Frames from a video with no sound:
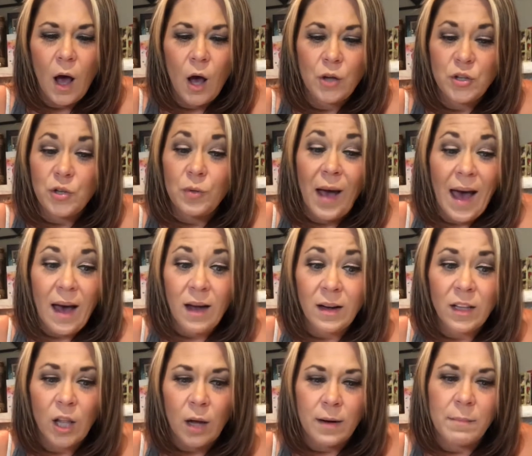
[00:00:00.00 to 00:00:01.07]
you had a
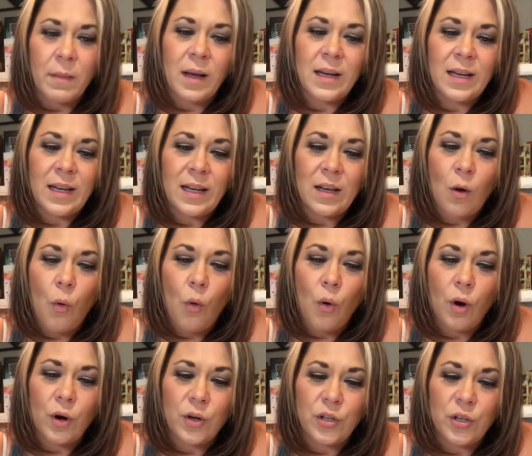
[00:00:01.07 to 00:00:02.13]
lot of money,
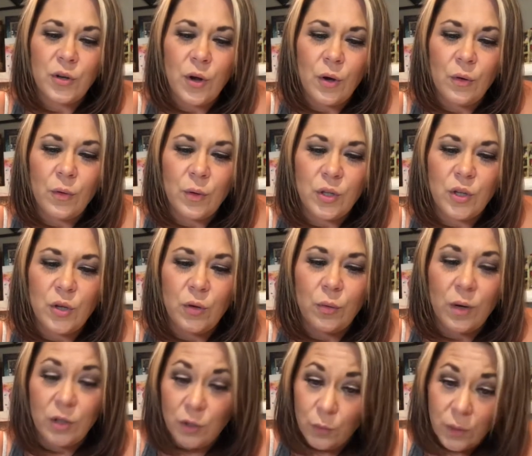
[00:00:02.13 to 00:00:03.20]
or you know,
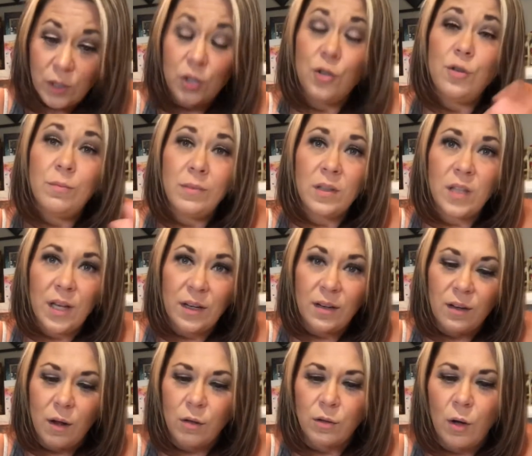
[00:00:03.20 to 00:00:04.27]
you
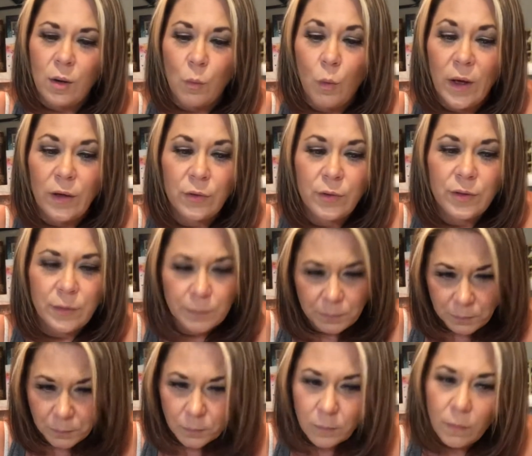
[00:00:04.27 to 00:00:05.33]
accumulated a lot of wealth,
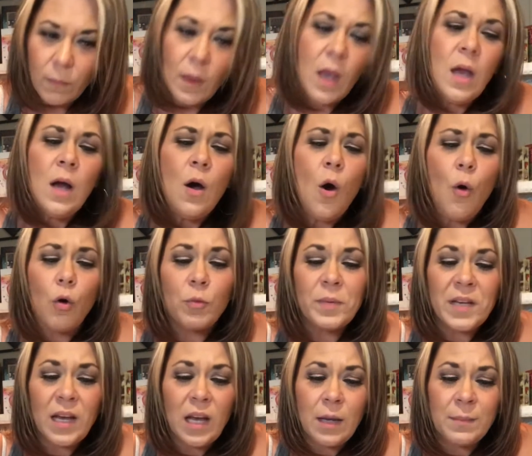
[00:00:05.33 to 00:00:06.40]
or
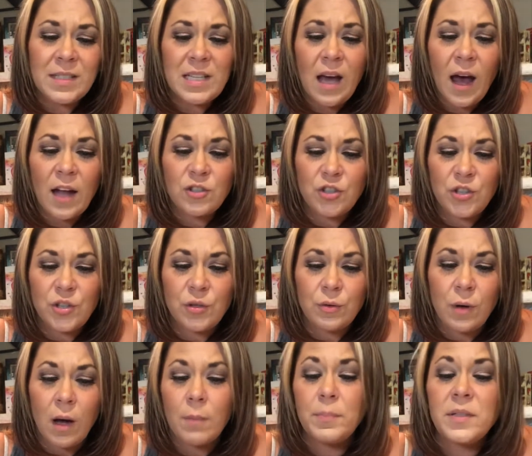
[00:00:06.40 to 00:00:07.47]
became attached
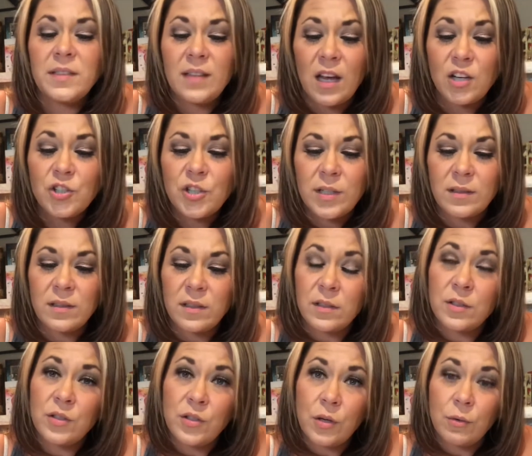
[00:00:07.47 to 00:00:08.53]
to possessions.
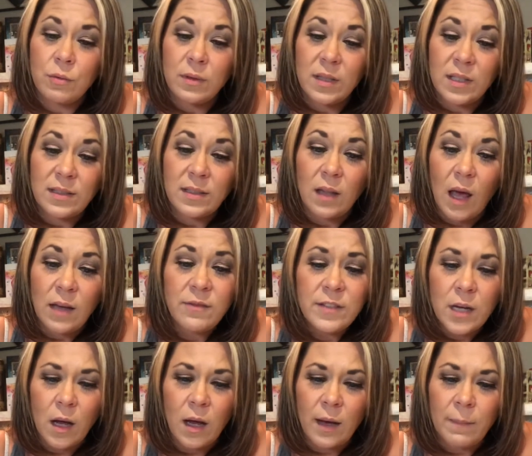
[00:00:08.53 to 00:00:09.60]
And so this
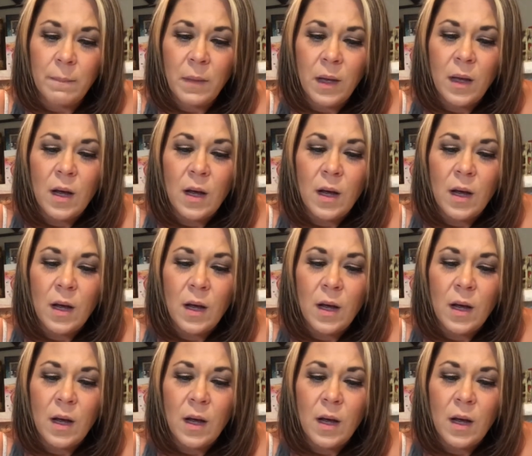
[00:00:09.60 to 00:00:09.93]
lifetime,